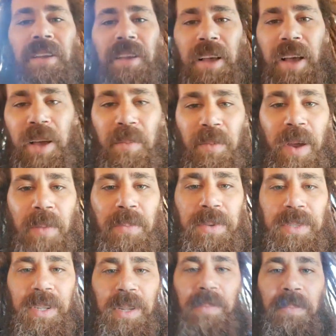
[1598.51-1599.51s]
I'm
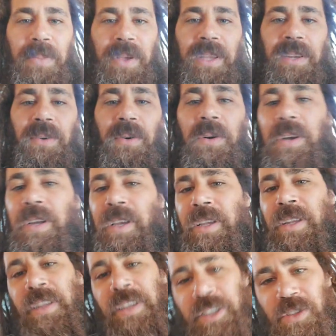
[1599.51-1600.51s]
representing Bend,
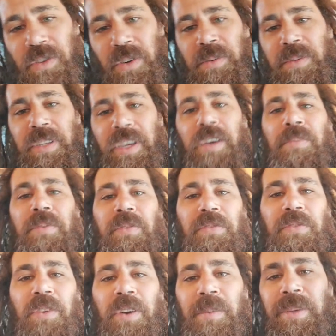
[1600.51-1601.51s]
Oregon, Extreme Scale
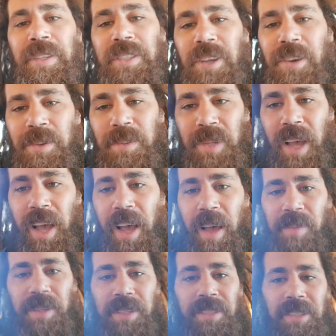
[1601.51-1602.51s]
Performance, Homes
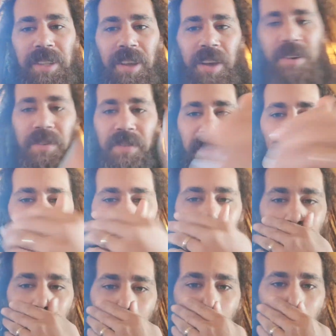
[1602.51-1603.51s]
Hobbies, Sonderfeld.